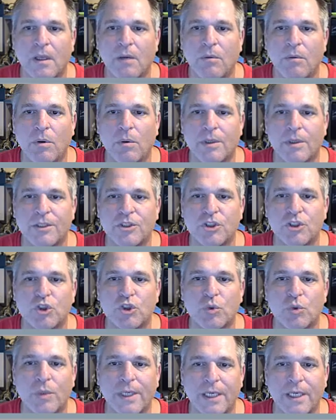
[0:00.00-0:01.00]
We want a
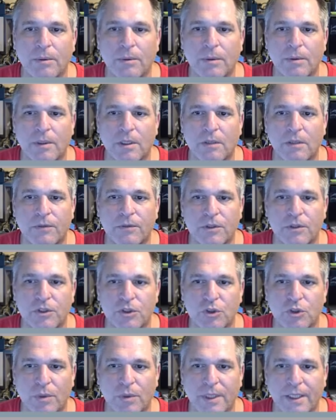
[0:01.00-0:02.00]
string. We want to look for a
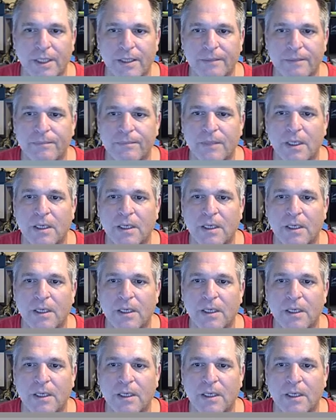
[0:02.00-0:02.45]
string.